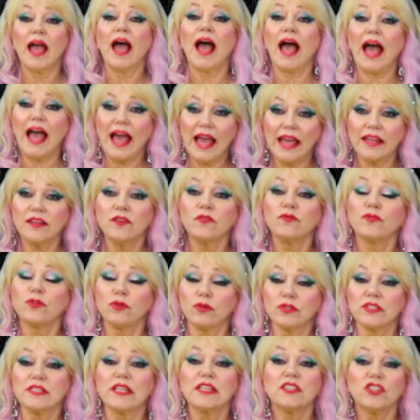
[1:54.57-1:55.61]
and of
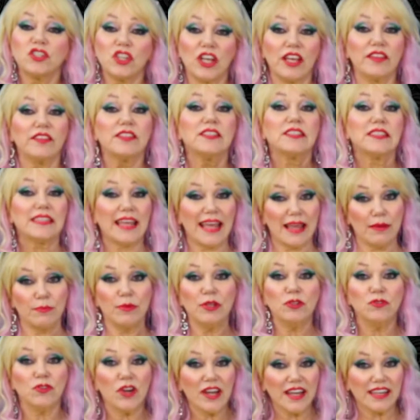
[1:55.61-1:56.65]
course they share the same
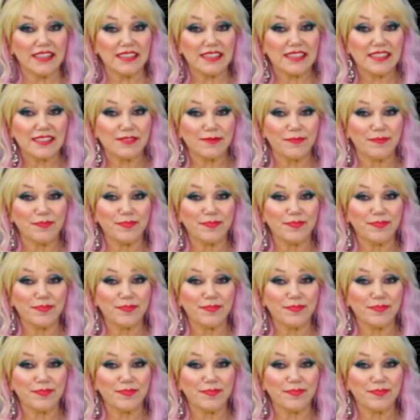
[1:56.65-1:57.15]
address.